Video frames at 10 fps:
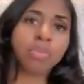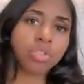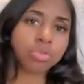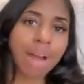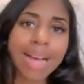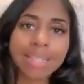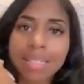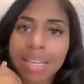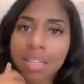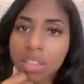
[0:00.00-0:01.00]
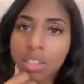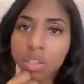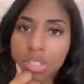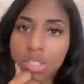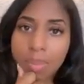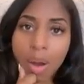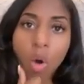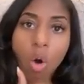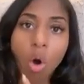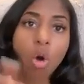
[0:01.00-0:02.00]
drastic conclusions
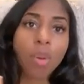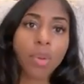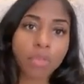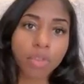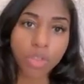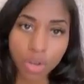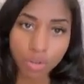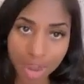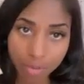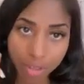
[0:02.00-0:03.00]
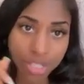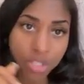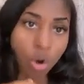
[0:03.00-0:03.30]
about all women over 35 are this,